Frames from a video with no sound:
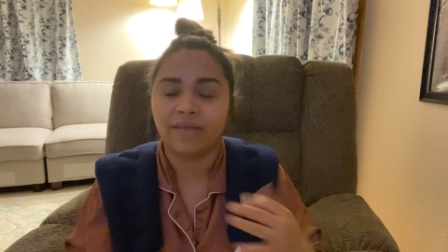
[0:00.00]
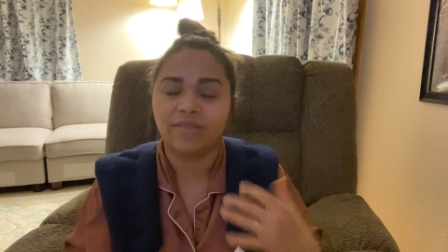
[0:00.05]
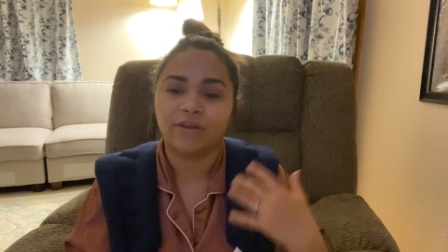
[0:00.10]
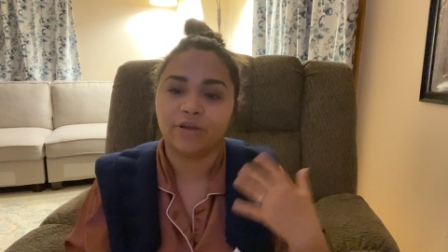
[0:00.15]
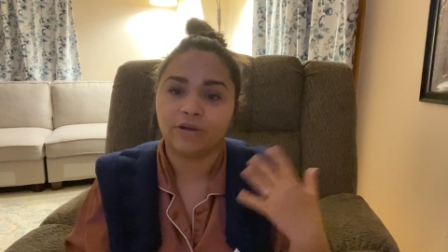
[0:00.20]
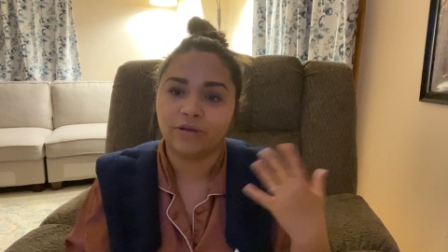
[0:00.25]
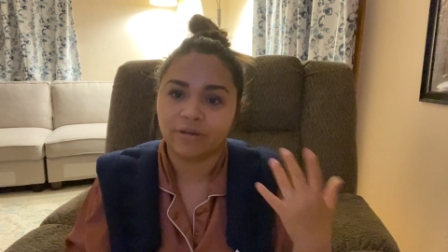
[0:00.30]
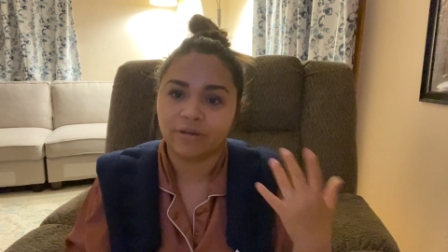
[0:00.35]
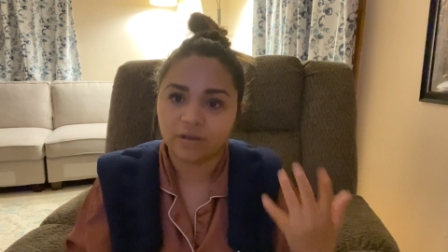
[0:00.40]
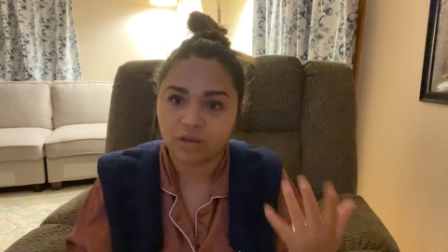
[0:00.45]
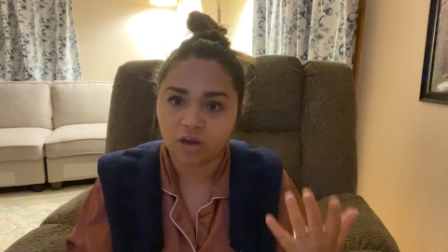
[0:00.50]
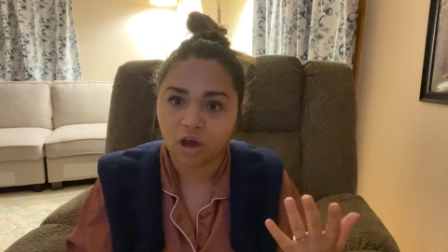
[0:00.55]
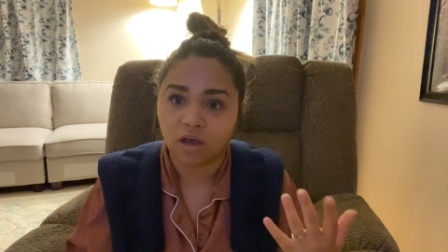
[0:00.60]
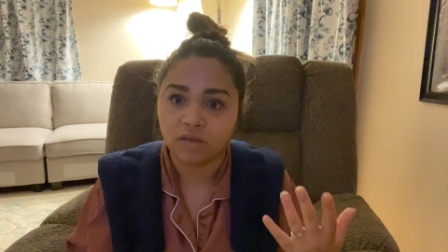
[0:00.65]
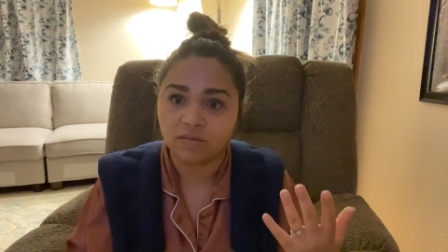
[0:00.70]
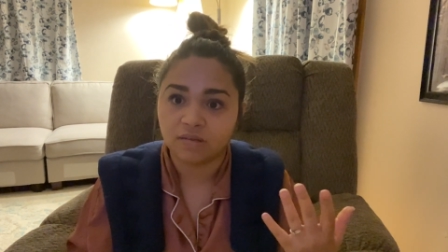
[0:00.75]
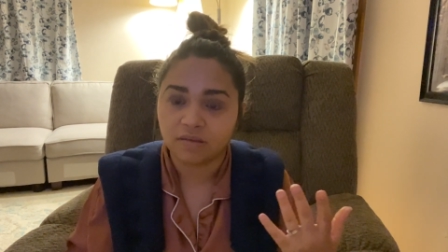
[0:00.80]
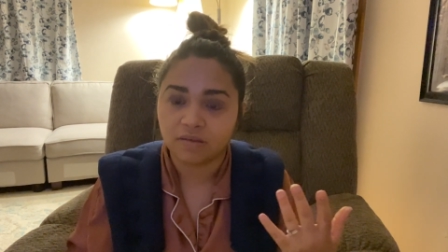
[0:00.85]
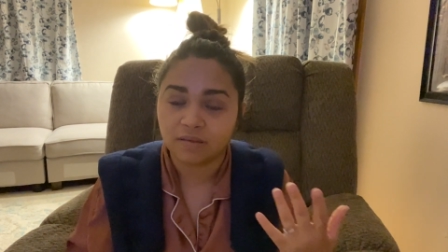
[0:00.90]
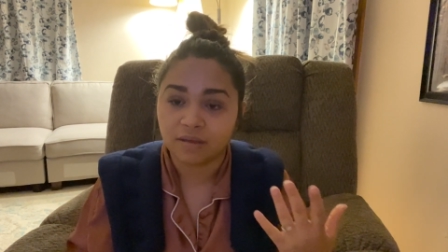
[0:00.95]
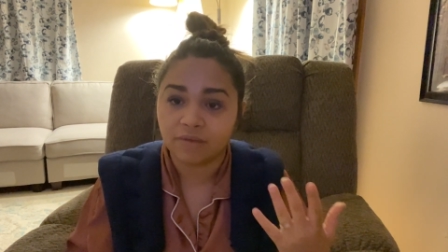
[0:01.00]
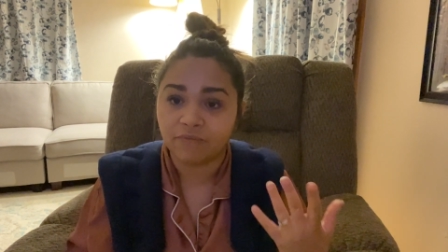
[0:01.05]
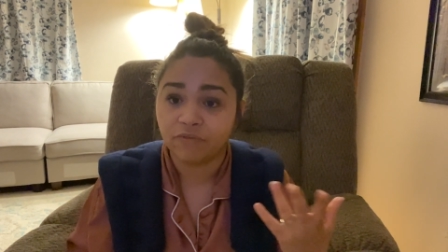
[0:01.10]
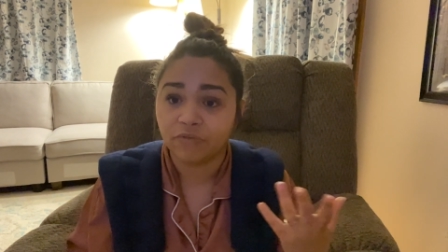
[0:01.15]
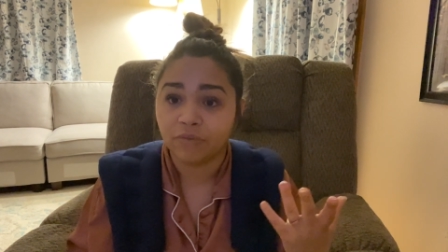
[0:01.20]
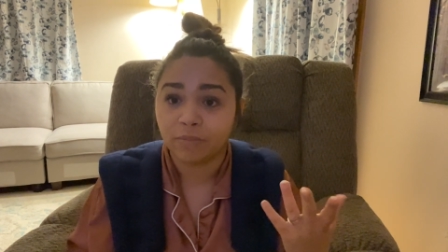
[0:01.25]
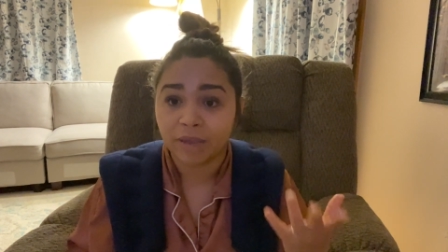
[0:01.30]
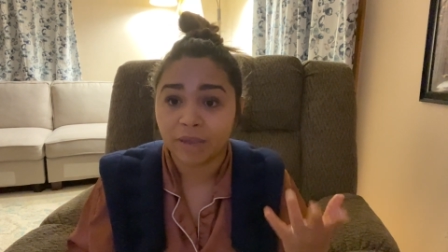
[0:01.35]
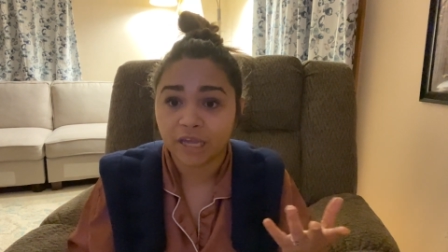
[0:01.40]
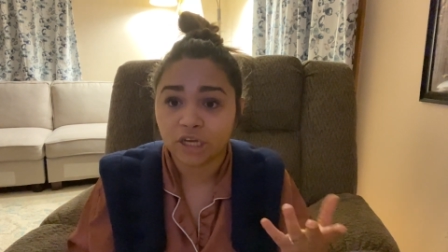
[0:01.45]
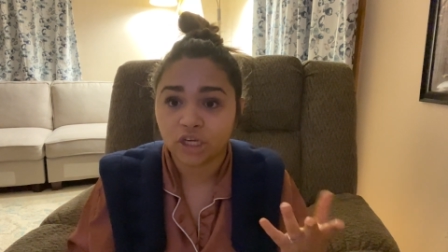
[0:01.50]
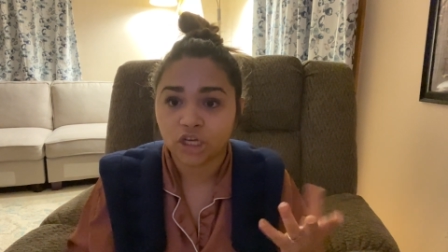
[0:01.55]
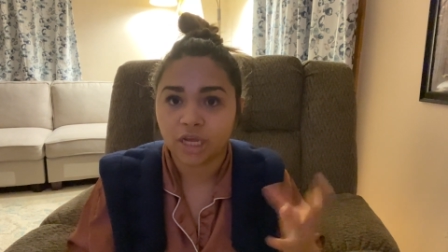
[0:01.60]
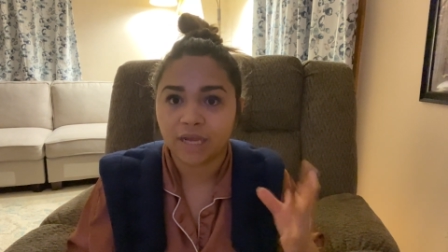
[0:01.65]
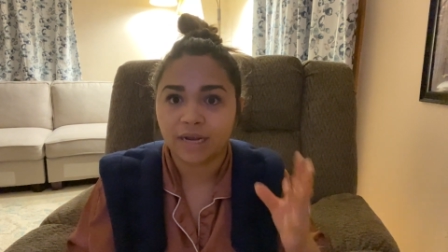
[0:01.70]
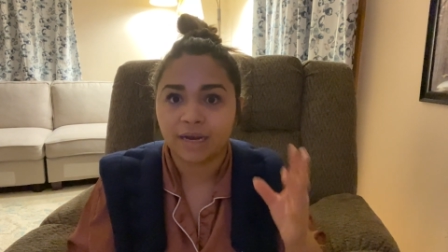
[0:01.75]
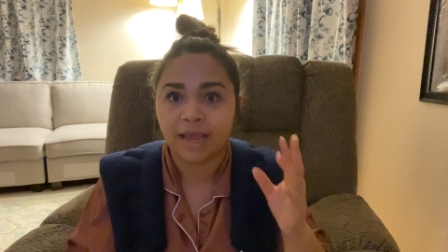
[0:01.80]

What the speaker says: there causes inflammation.